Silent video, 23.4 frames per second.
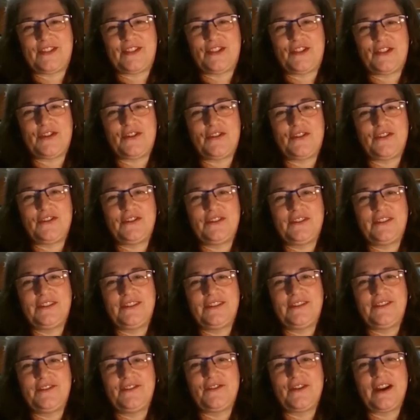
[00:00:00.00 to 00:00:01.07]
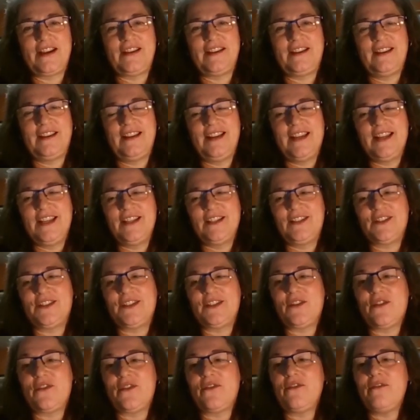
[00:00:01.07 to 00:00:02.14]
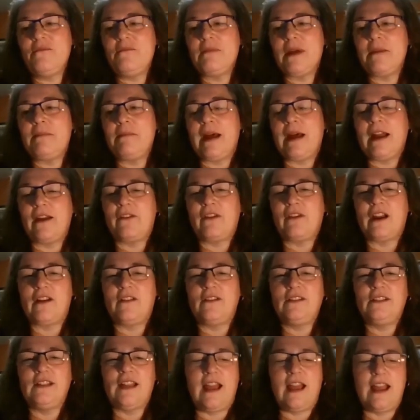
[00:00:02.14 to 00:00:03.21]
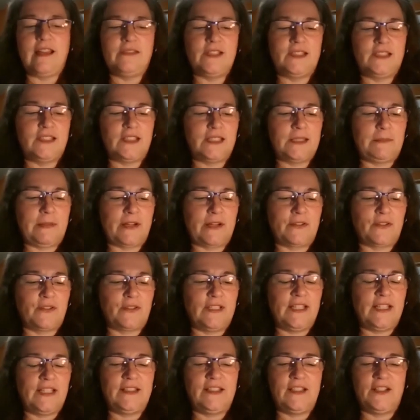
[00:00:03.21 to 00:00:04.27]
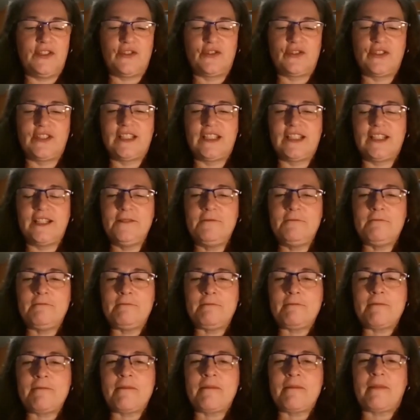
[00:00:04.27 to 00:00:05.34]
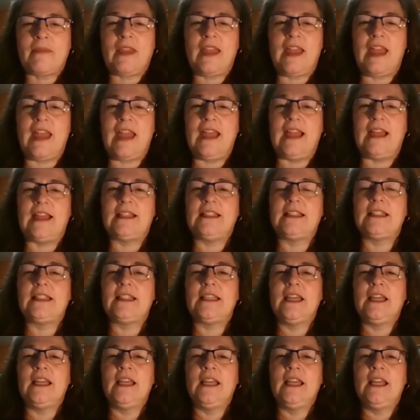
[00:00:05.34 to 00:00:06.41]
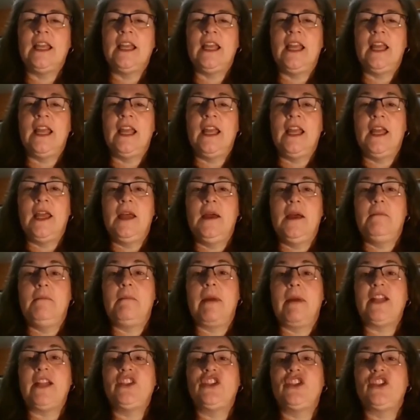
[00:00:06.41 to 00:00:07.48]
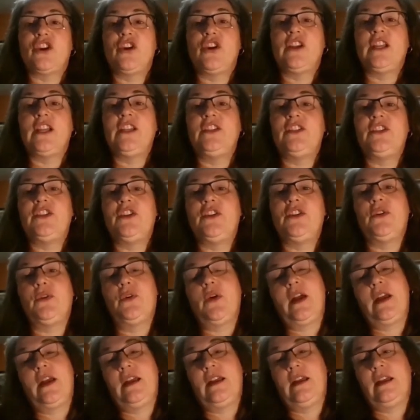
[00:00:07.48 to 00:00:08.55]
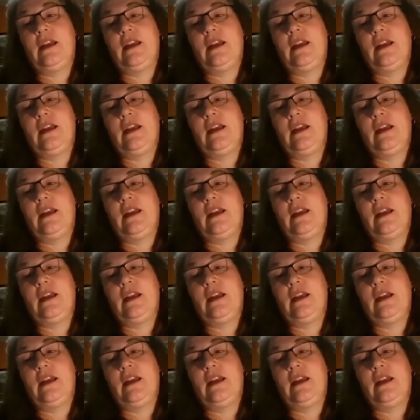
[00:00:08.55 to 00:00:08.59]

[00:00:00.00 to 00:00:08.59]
Sure. Great. So my background, I have 6 specialties in nursing, and my journey to